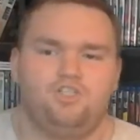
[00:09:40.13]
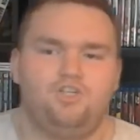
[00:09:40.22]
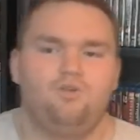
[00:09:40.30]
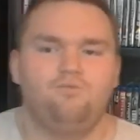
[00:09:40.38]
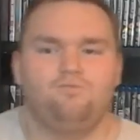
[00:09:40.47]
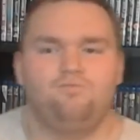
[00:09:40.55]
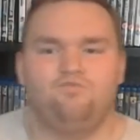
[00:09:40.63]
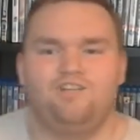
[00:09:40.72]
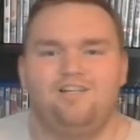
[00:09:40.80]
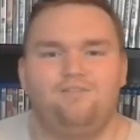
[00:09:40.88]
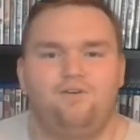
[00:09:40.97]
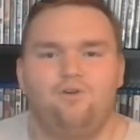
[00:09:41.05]
don't
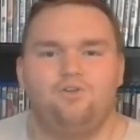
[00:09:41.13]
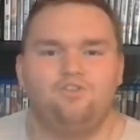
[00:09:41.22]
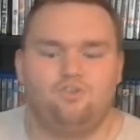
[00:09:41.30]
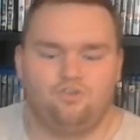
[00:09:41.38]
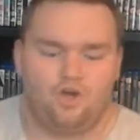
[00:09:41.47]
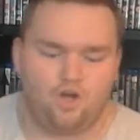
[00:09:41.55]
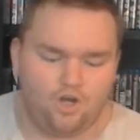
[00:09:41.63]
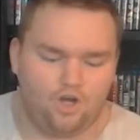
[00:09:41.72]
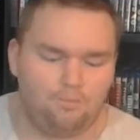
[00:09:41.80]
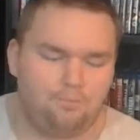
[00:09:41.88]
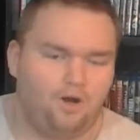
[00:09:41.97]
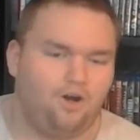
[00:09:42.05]
really focus on
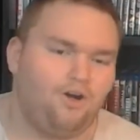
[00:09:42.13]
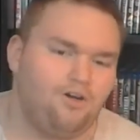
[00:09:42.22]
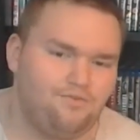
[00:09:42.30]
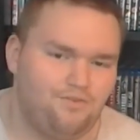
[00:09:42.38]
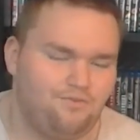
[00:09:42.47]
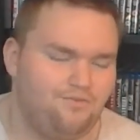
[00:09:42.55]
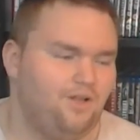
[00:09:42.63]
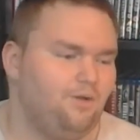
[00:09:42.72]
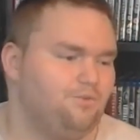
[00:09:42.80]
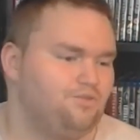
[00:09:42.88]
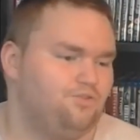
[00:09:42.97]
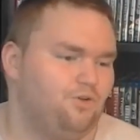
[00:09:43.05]
her part of the
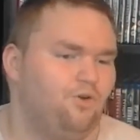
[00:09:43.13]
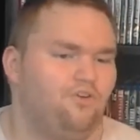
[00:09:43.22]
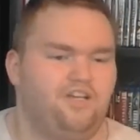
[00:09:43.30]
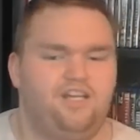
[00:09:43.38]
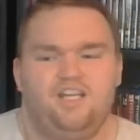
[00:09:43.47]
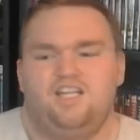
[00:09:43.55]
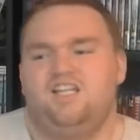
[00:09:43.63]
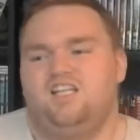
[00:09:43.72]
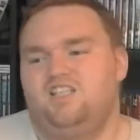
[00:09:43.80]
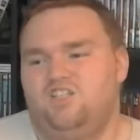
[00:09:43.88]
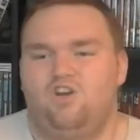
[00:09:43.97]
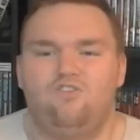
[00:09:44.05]
film and story,
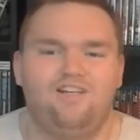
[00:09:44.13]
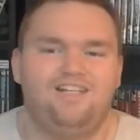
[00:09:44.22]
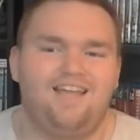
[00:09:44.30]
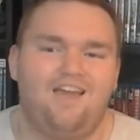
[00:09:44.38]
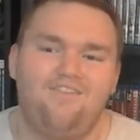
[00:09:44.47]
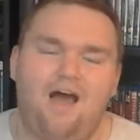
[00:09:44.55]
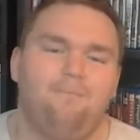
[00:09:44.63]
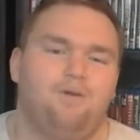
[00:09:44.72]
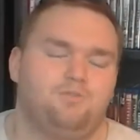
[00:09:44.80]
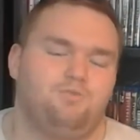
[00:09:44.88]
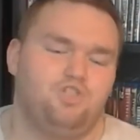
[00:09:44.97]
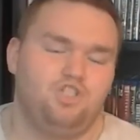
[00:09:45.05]
you don't really get that
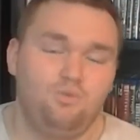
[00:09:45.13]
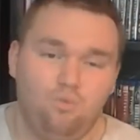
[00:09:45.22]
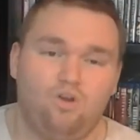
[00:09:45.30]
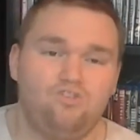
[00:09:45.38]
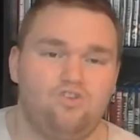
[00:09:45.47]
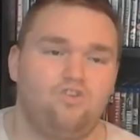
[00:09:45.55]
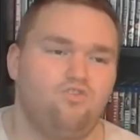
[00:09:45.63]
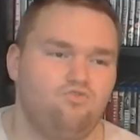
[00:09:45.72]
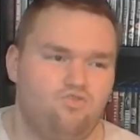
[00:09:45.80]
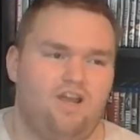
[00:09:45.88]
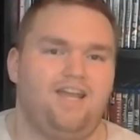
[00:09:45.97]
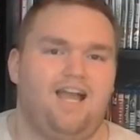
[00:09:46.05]
much. But she was a
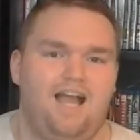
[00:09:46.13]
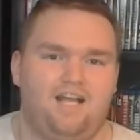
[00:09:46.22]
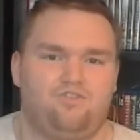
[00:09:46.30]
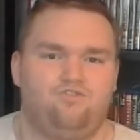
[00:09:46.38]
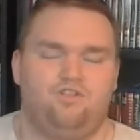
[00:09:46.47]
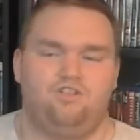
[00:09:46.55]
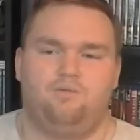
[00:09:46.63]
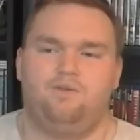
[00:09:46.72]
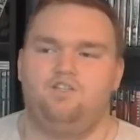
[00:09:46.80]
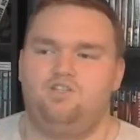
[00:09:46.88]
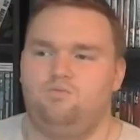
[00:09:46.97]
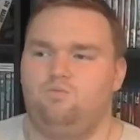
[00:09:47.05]
great actress. I
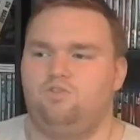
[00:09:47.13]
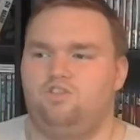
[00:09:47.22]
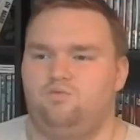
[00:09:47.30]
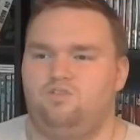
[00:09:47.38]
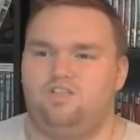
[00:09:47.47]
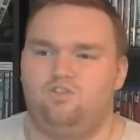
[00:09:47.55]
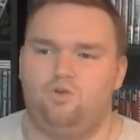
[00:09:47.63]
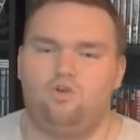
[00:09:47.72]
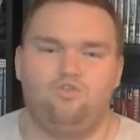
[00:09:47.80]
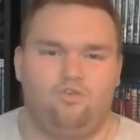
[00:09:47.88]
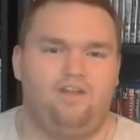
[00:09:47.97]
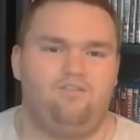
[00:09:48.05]
mean, she did do
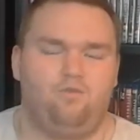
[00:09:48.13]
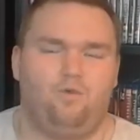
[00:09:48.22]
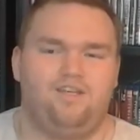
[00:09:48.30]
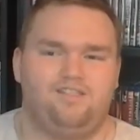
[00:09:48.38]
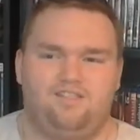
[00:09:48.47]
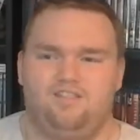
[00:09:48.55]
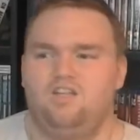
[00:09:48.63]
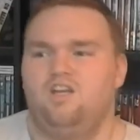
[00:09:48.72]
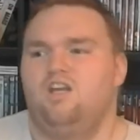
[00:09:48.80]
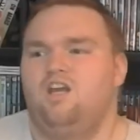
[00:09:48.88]
a great voice, and